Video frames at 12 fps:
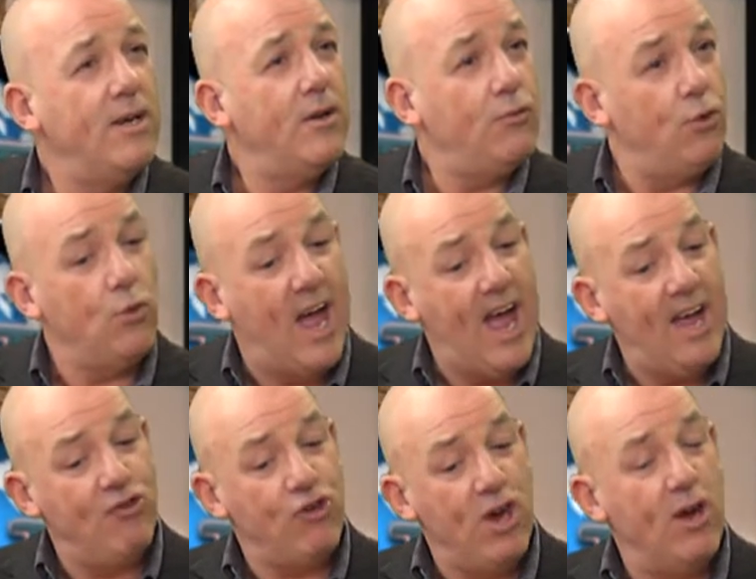through their
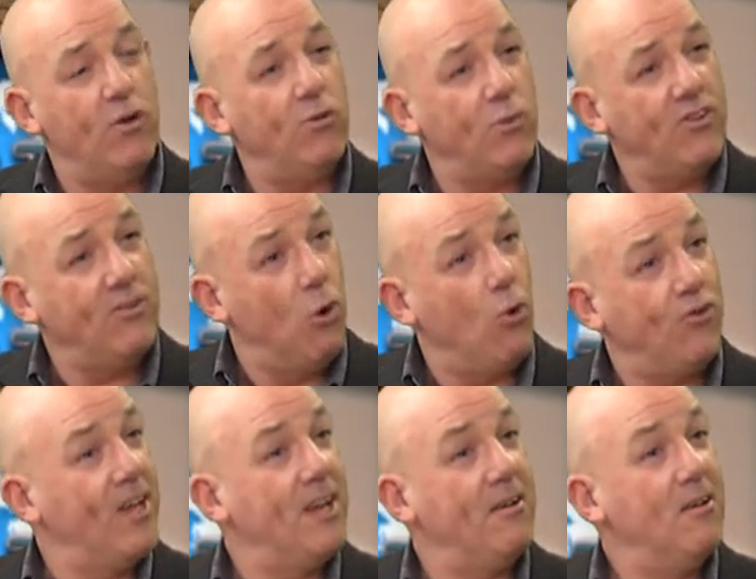NGOs, were
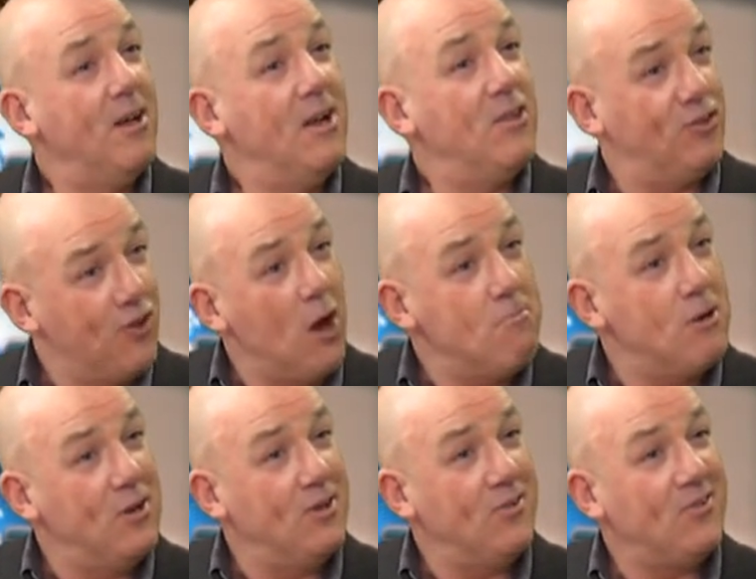supporting the
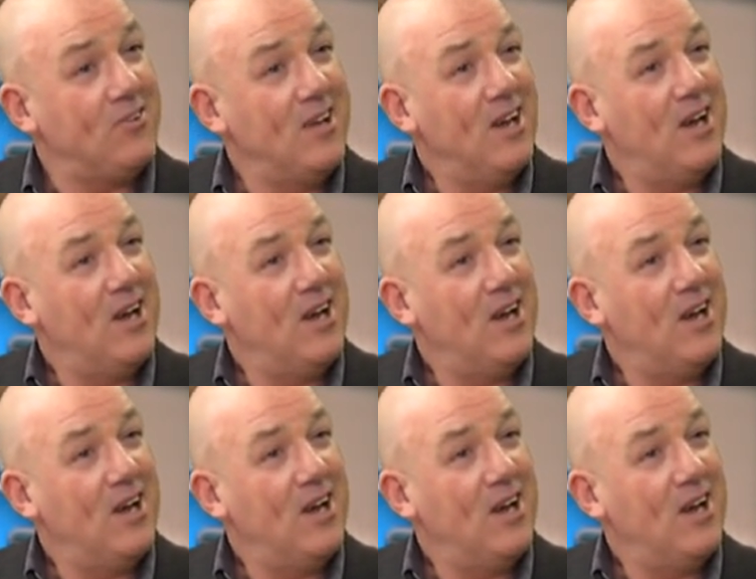snipers